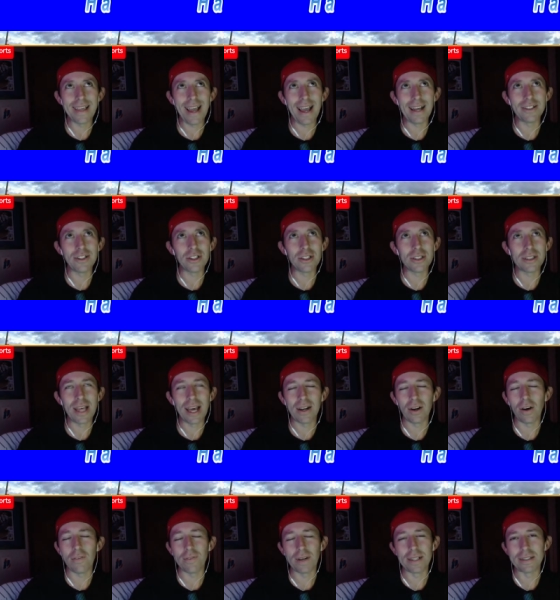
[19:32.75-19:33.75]
I just that
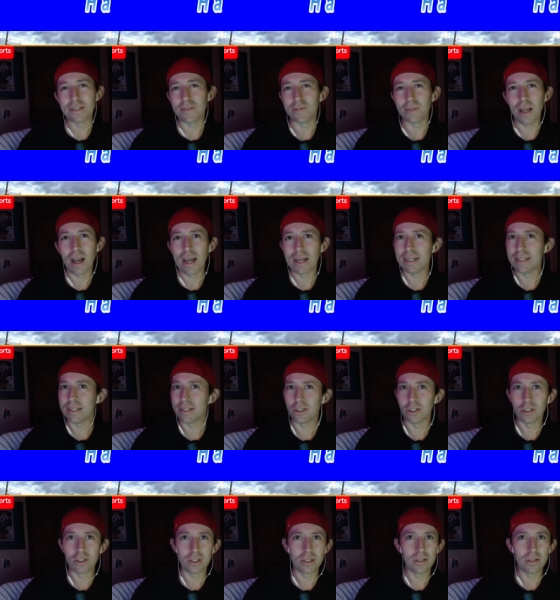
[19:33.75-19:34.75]
offensive line is
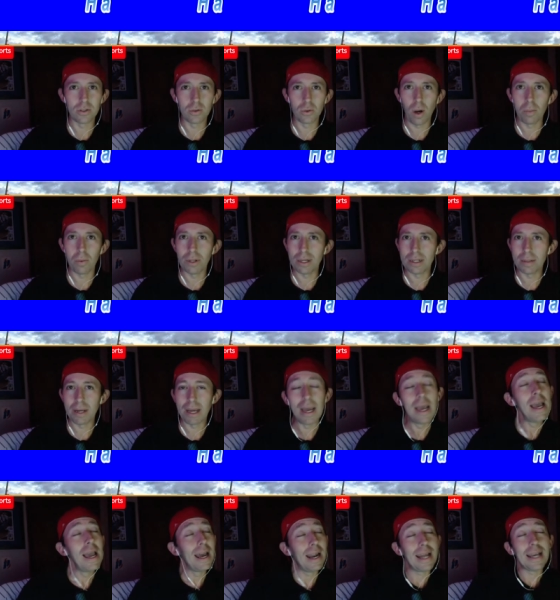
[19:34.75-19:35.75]
just troubling to me.
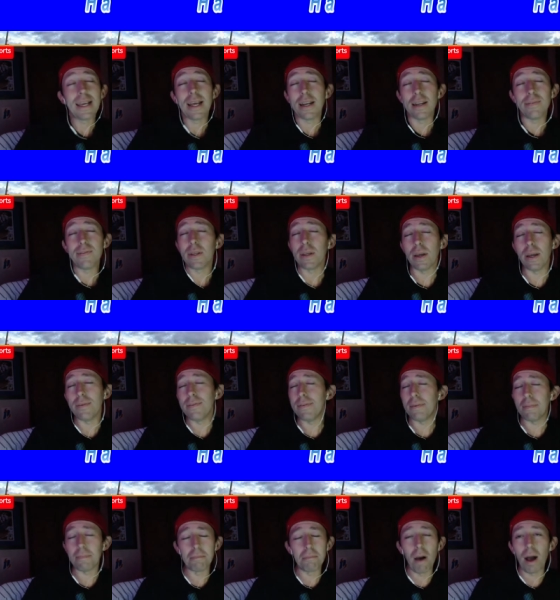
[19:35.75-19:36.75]
And again, if you, if
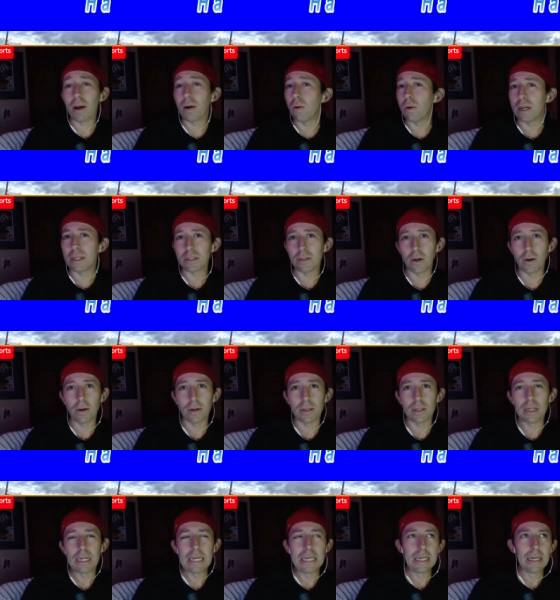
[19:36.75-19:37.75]
Mongo gets hurt,
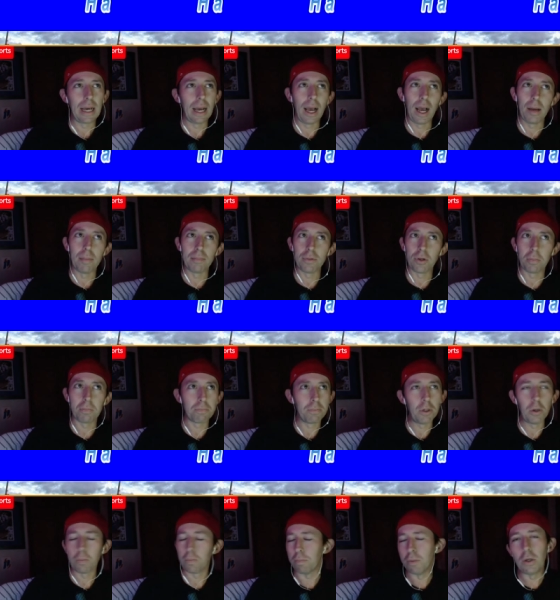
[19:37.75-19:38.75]
um,
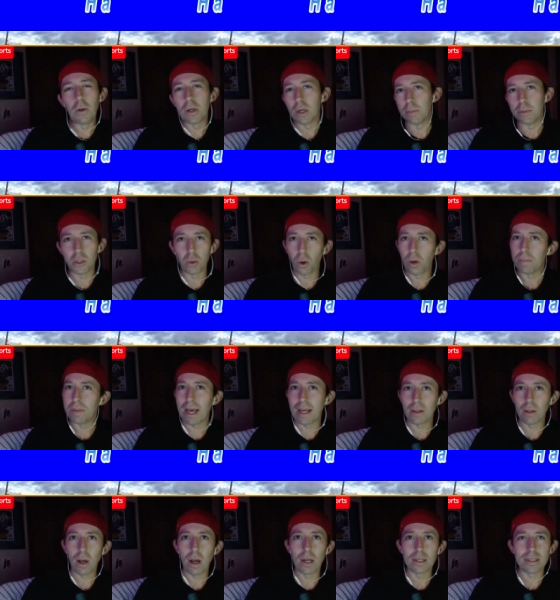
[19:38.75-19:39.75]
you you can absorb
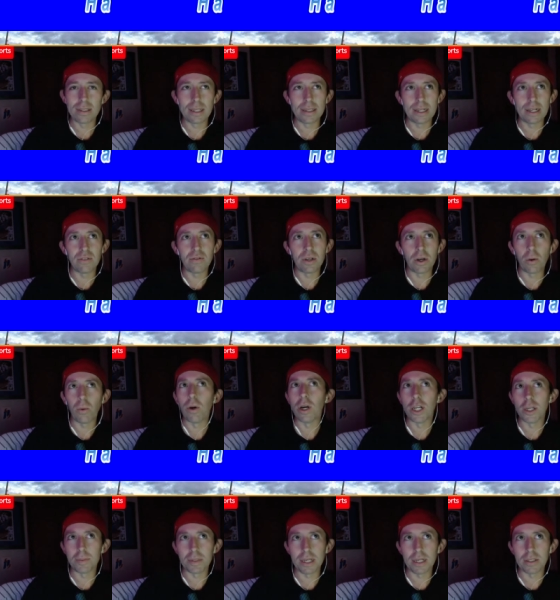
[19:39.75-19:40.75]
that loss. I think Daryl
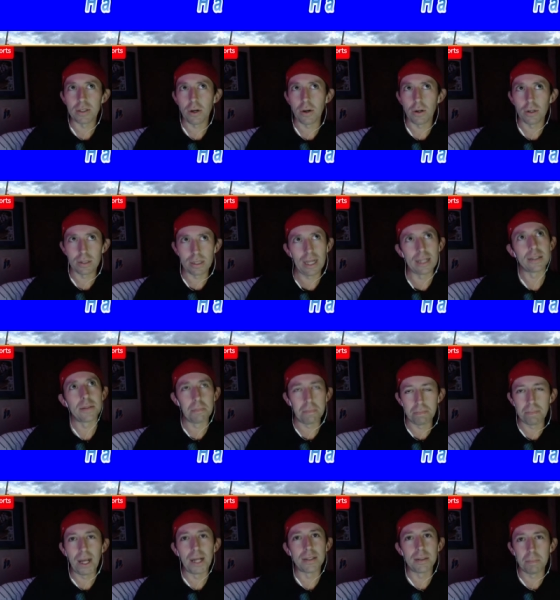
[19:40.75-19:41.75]
Williams gets hurt. That's a
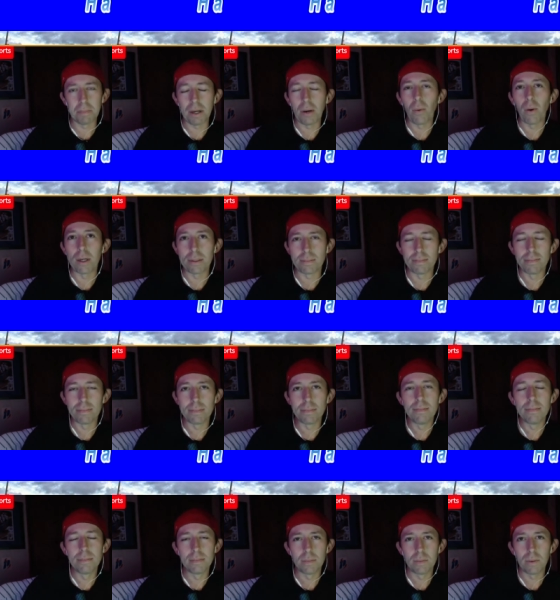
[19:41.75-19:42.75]
that's a big one
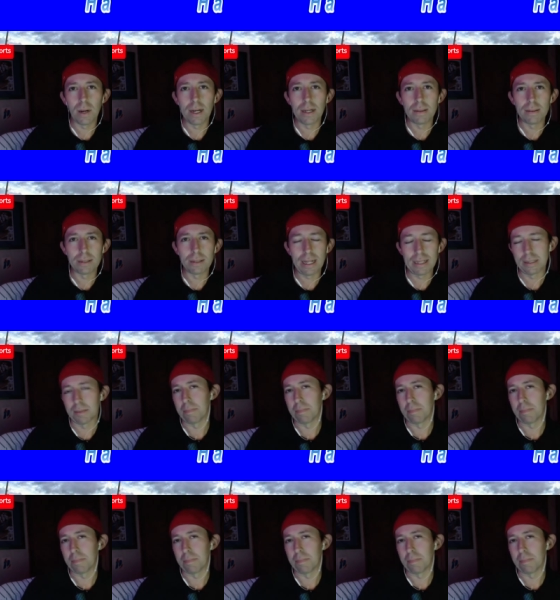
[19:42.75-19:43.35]
right? Yeah.